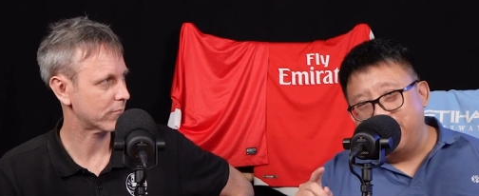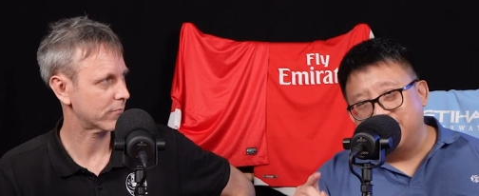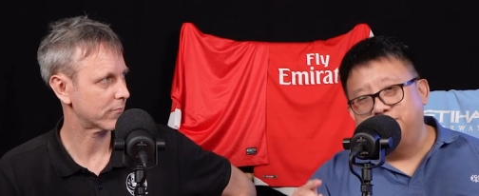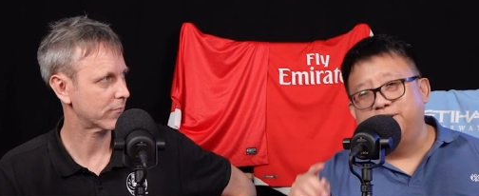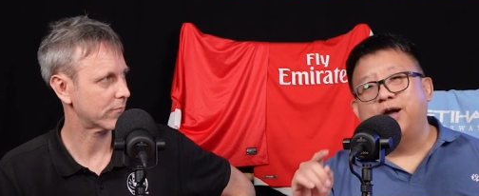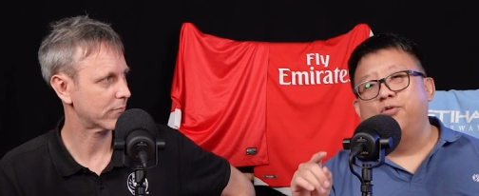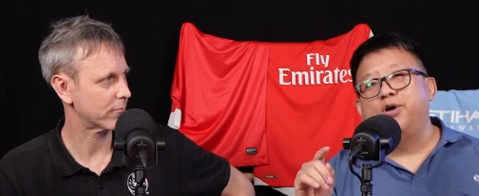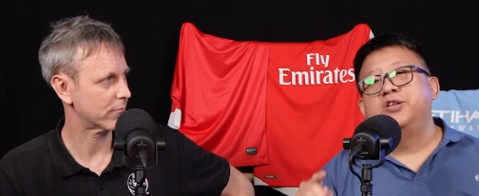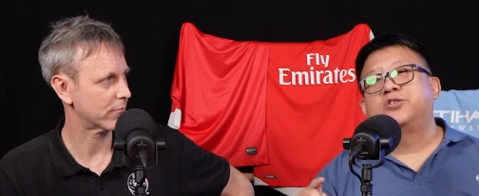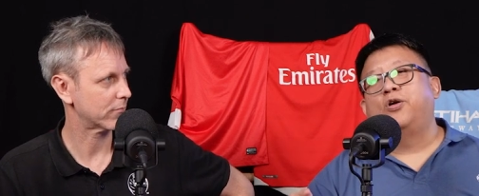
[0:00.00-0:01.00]
Speaker 1: SG, Yahoo
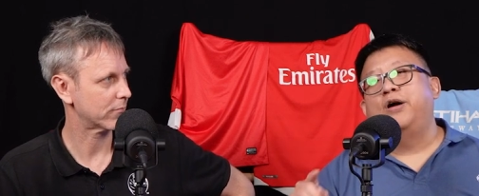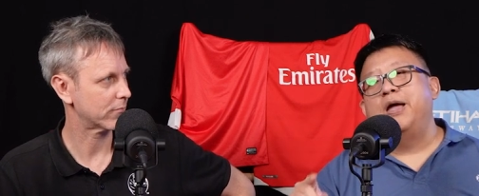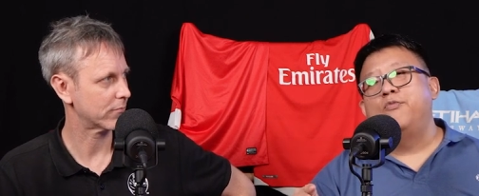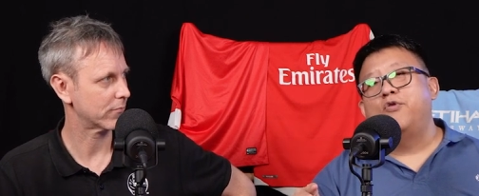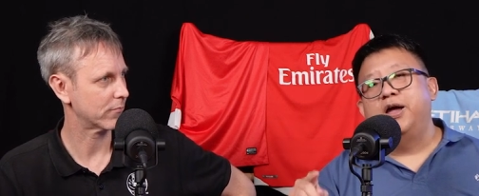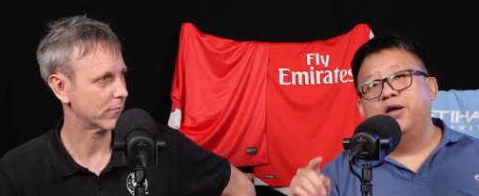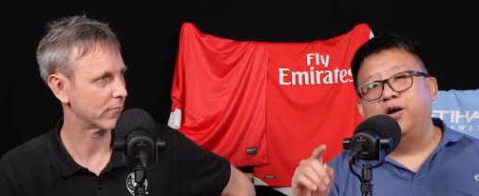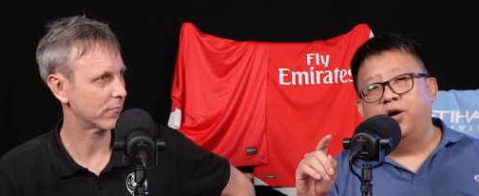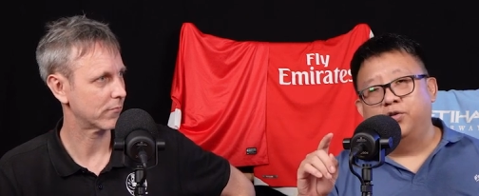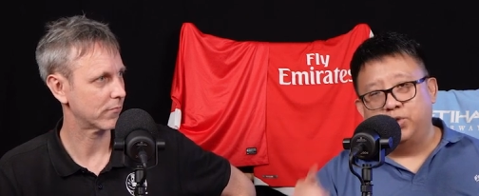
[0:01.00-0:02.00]
underscore MY
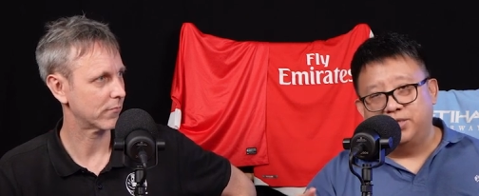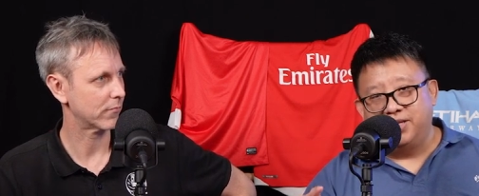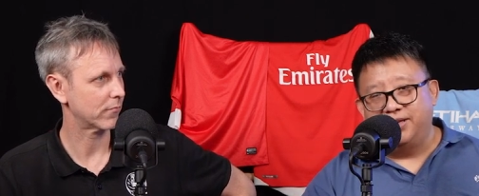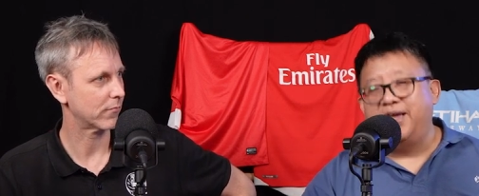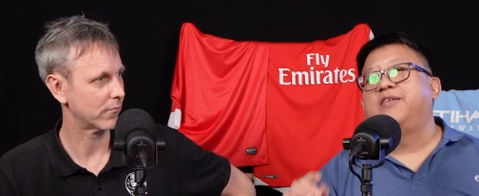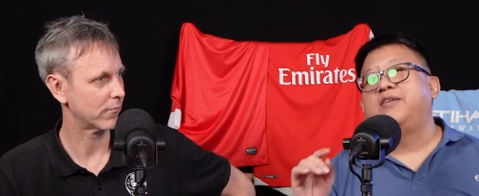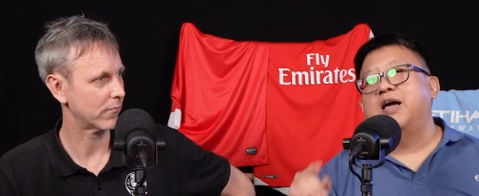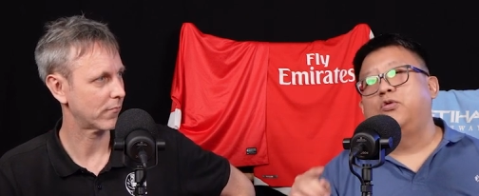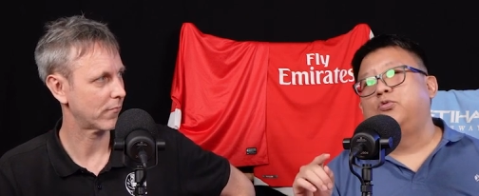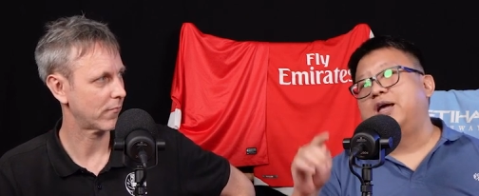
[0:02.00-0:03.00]
on Twitter, and
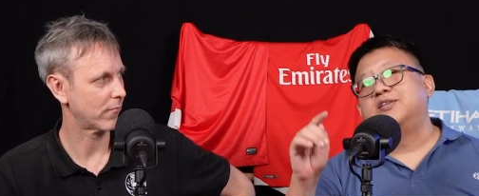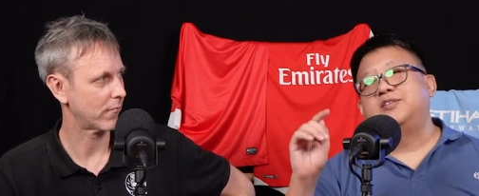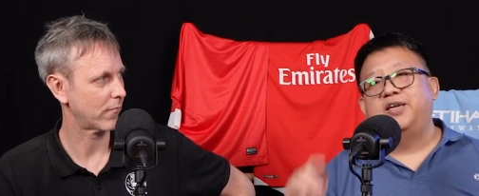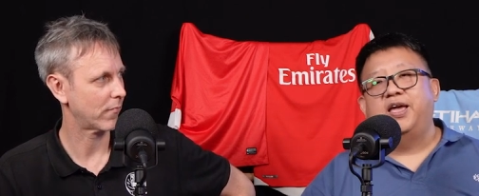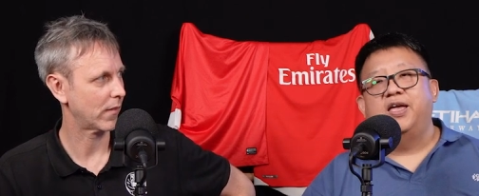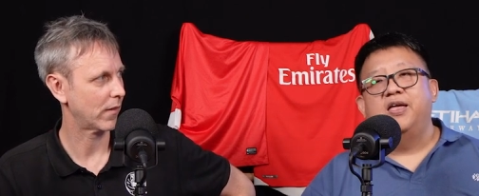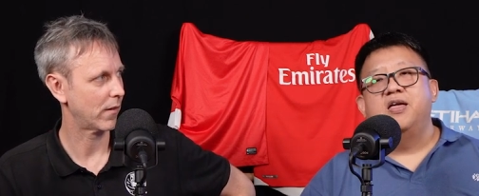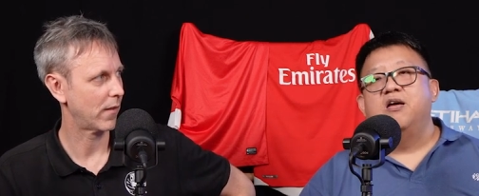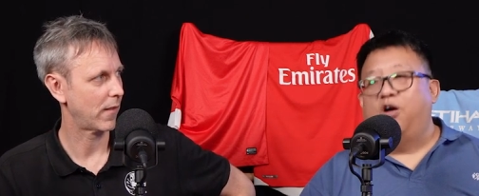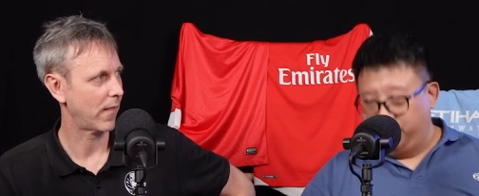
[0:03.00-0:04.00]
Yahoo SEA
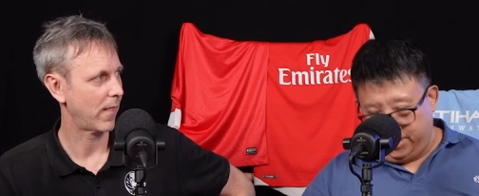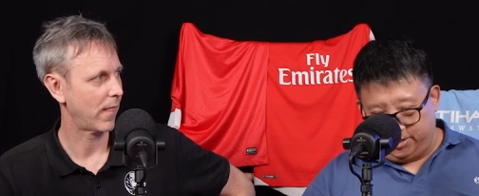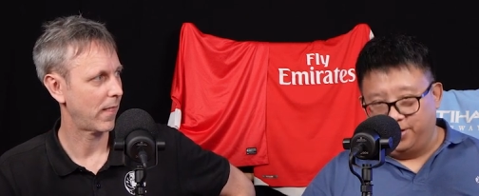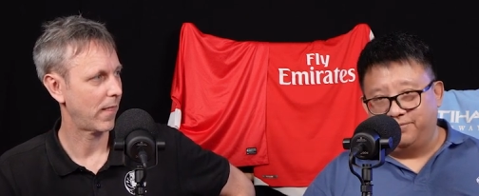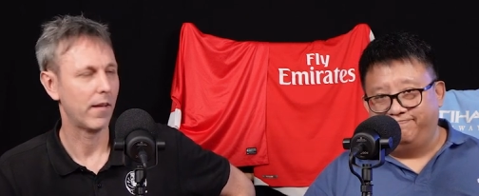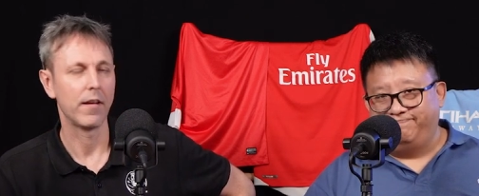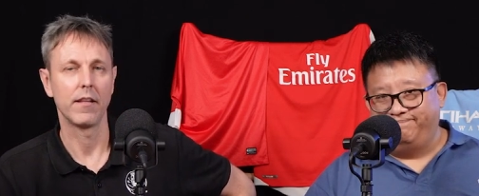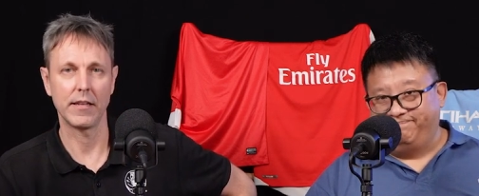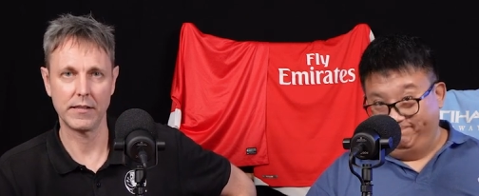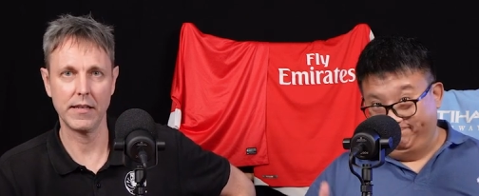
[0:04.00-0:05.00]
on TikTok.
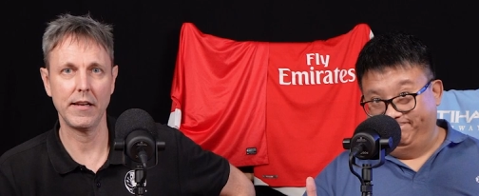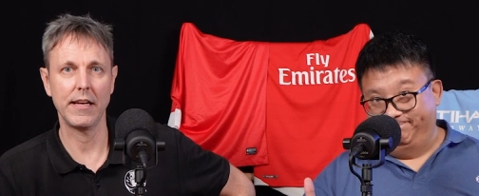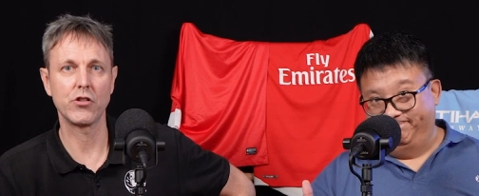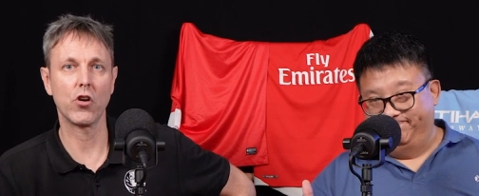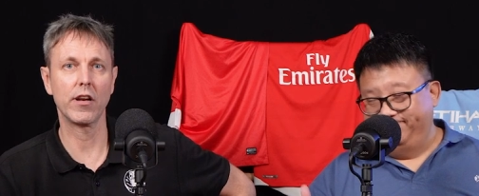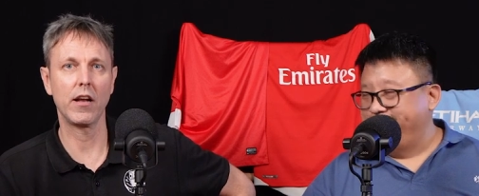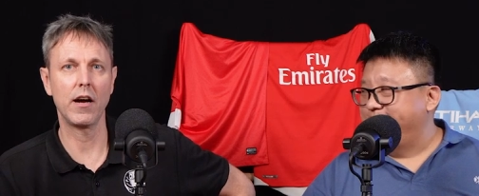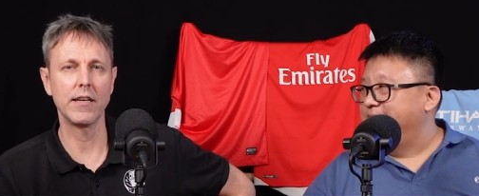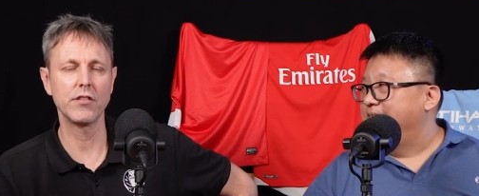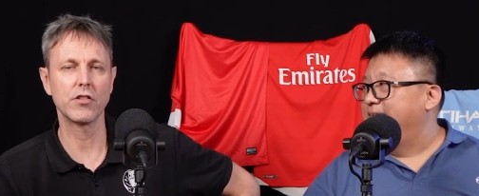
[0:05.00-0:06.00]
Speaker 2: That's it. Enjoy the
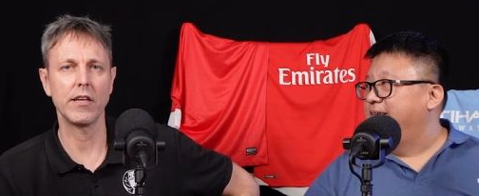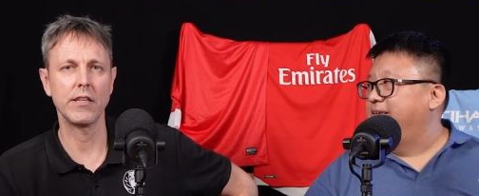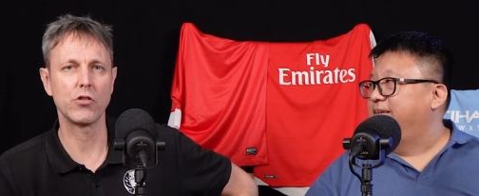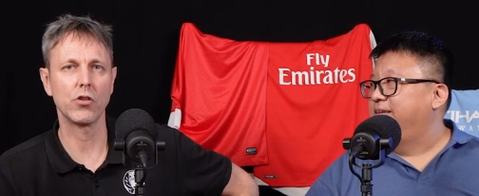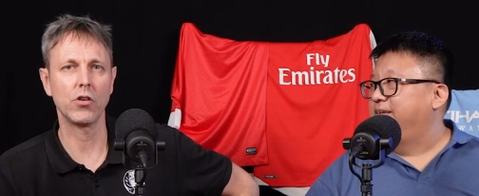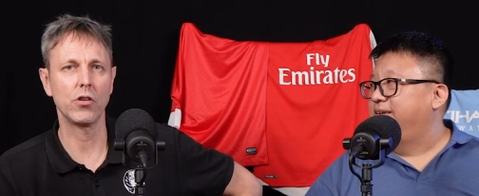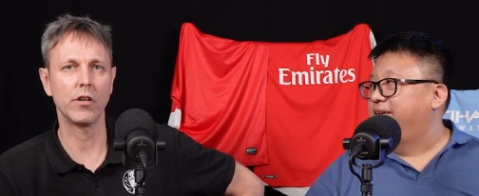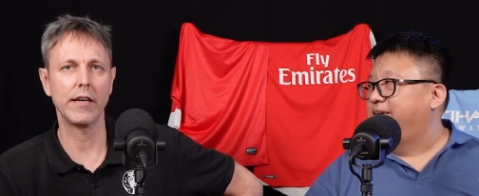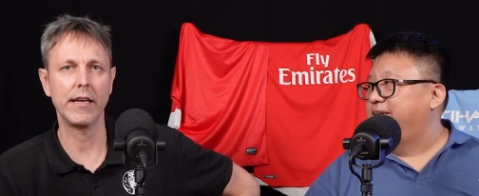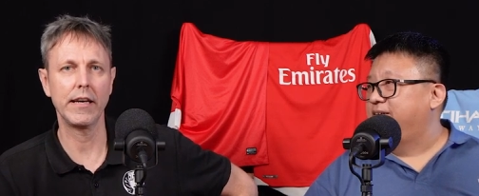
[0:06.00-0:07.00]
Lions.
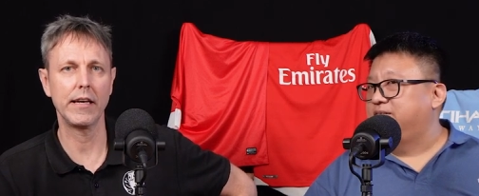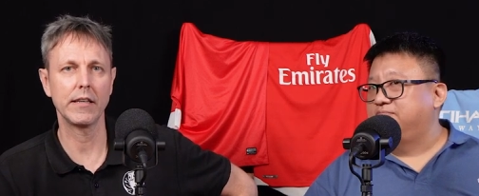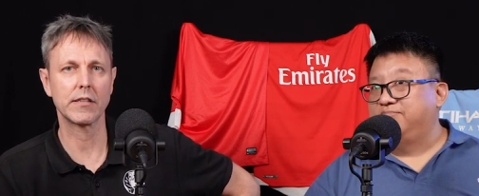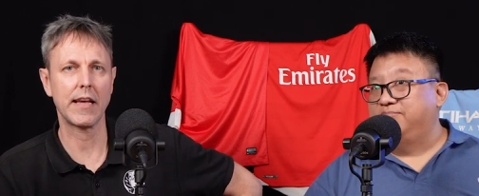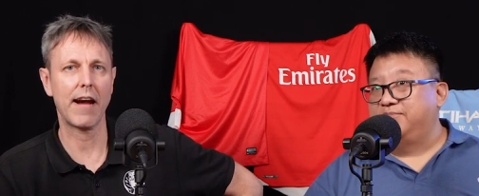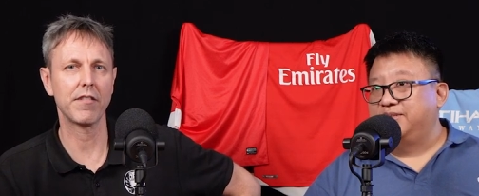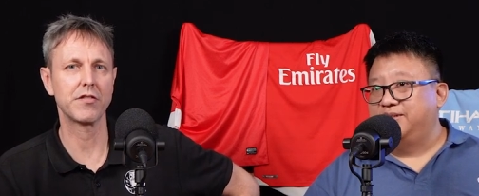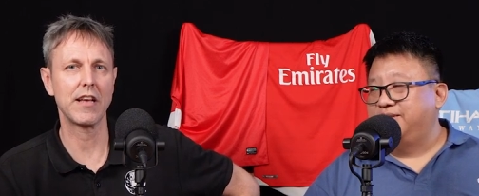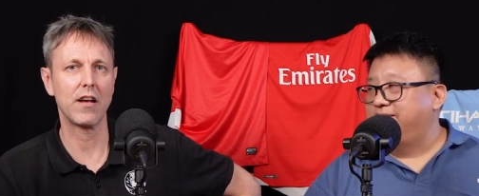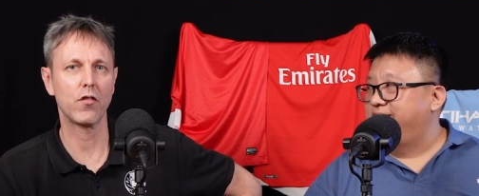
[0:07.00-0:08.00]
Enjoy Gareth
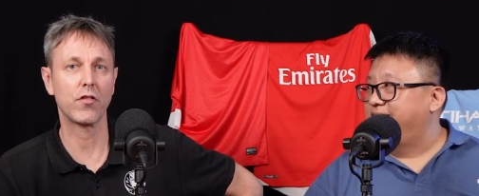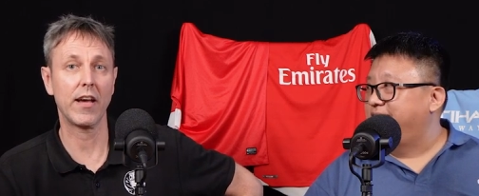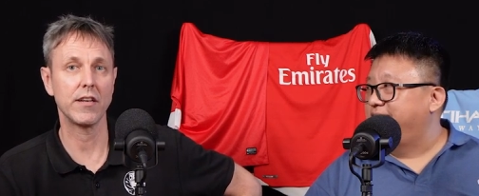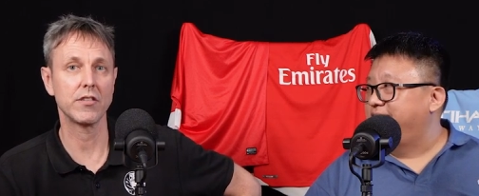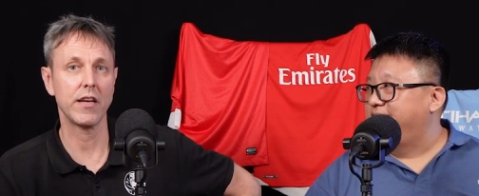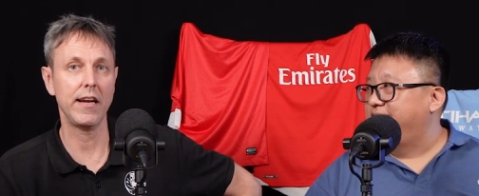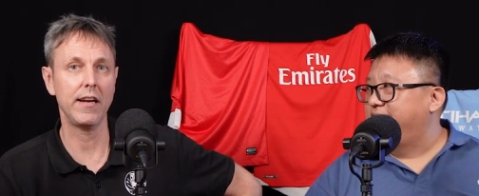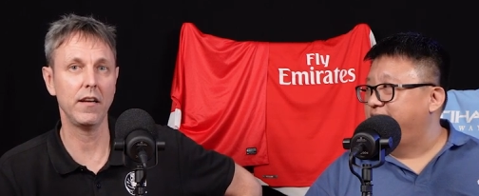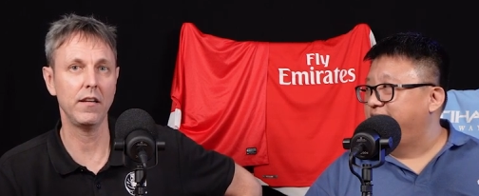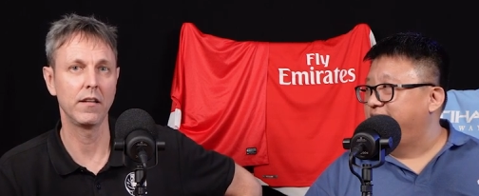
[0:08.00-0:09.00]
Southgate's
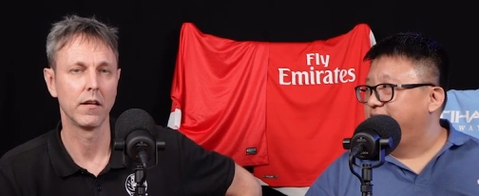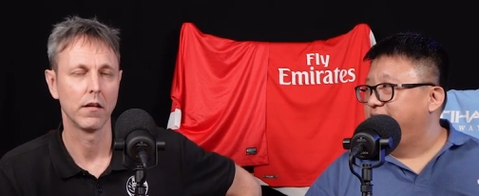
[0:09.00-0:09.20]
England.